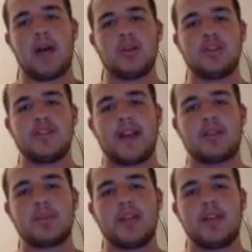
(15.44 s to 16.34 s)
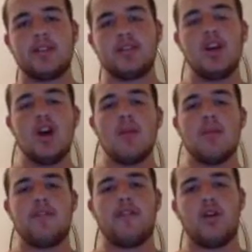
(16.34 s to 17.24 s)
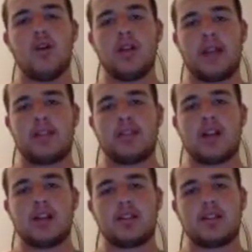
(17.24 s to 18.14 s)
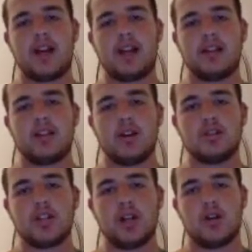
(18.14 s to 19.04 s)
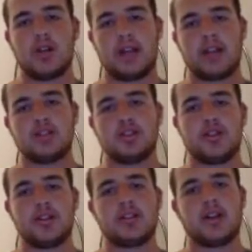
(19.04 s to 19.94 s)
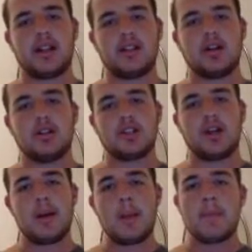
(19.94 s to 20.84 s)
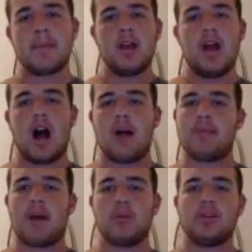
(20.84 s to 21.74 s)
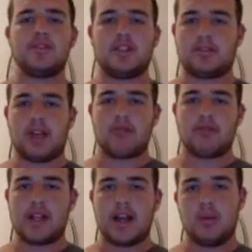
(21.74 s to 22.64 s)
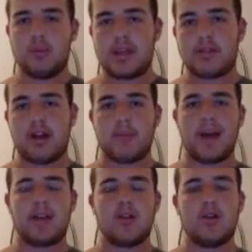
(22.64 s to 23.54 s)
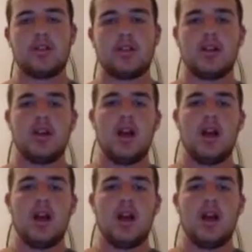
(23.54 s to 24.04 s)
would have liked to be given before starting society and culture or during society and culture. That would have just really helped me throughout my course.